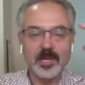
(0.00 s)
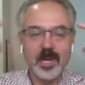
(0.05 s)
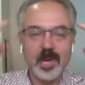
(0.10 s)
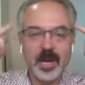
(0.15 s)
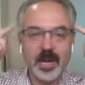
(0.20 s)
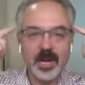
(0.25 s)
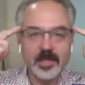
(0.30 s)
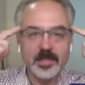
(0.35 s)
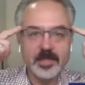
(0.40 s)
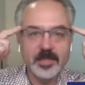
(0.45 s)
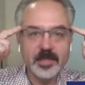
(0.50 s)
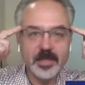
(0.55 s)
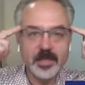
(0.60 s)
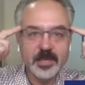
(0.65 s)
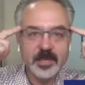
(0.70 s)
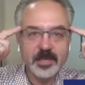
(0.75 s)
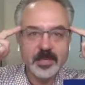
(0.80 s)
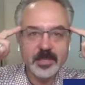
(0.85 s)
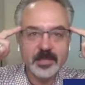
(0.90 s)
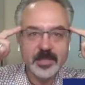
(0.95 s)
clients
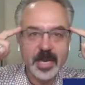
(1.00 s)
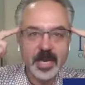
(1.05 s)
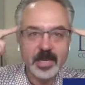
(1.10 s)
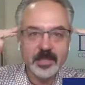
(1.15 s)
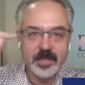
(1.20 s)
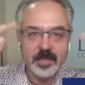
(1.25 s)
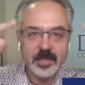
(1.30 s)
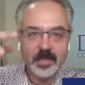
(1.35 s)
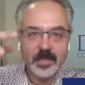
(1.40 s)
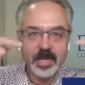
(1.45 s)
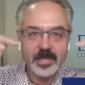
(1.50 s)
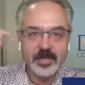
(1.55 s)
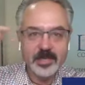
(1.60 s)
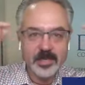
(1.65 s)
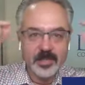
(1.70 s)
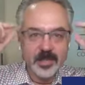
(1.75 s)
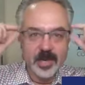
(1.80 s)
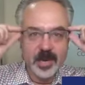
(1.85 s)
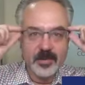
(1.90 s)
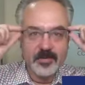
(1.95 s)
take the
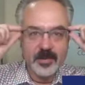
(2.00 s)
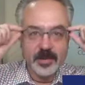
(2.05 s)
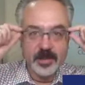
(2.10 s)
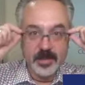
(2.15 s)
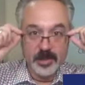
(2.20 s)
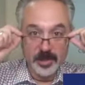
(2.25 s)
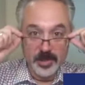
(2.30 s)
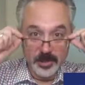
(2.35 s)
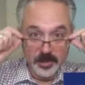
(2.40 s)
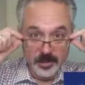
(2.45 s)
lenses off that they're